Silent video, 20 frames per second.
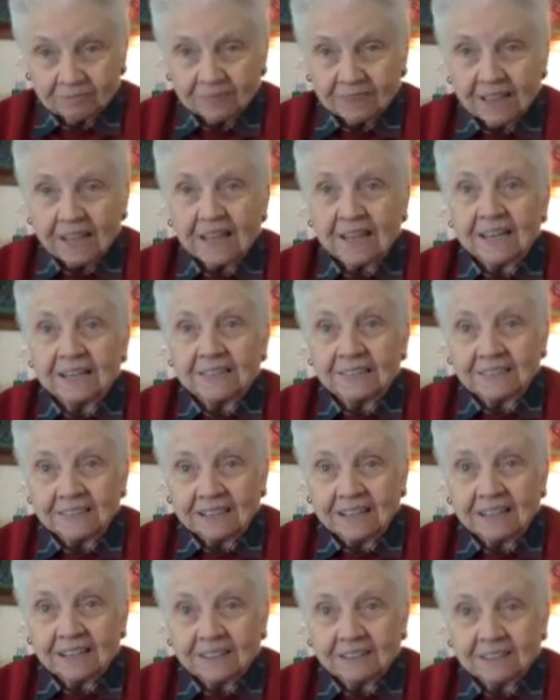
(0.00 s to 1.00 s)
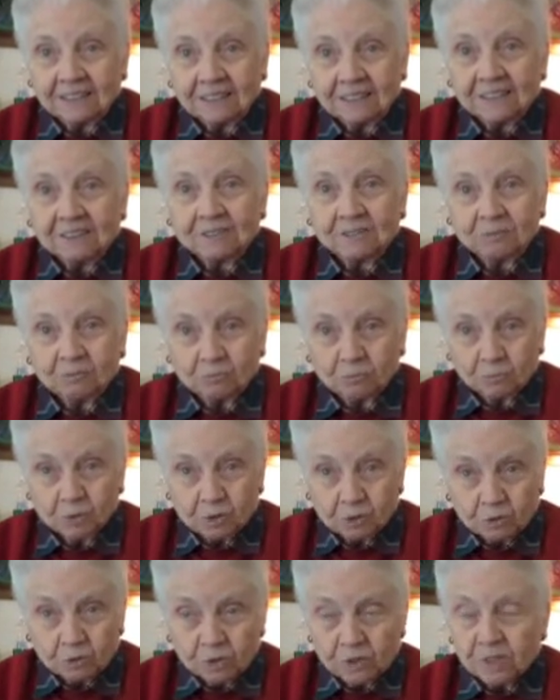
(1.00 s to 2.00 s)
Ed and Helen and
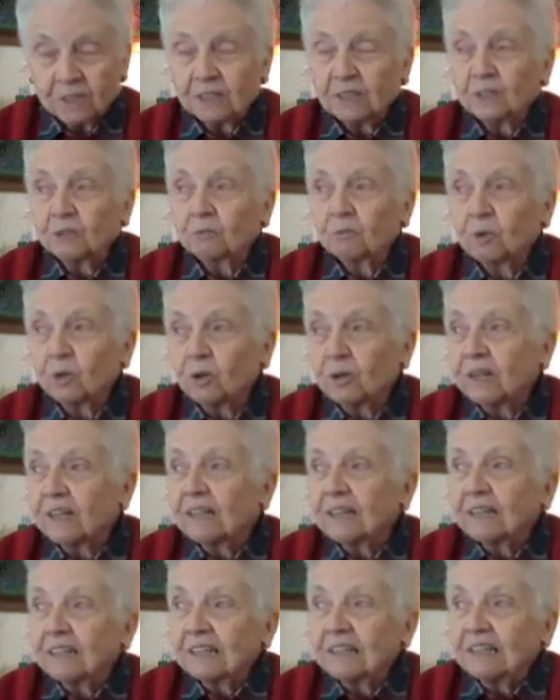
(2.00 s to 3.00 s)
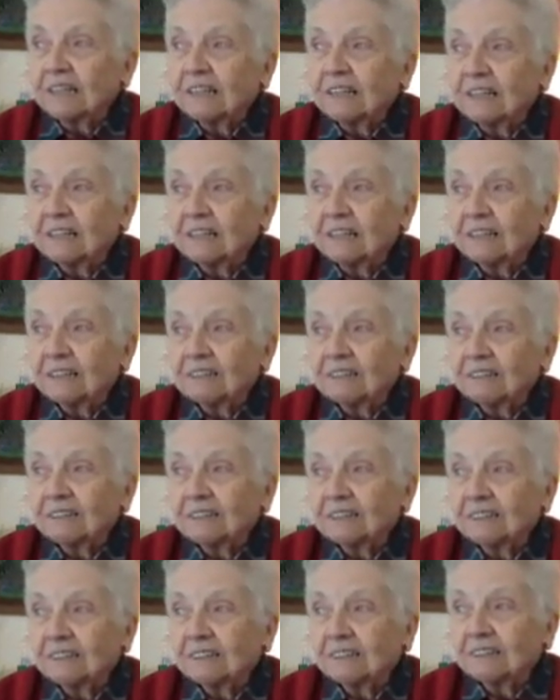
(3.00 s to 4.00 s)
Bruce, the little boy.
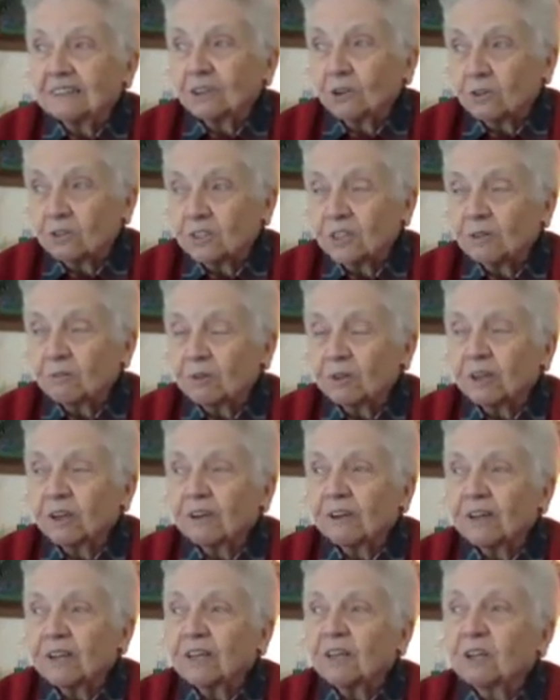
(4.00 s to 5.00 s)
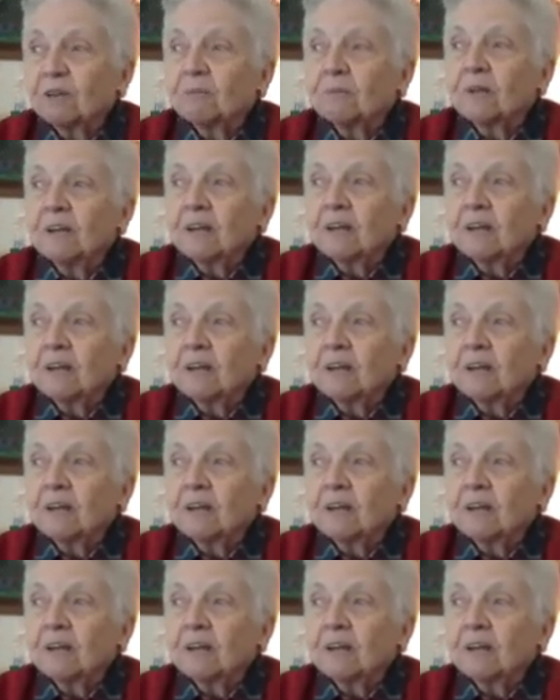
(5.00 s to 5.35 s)
Of course, they were carrying him.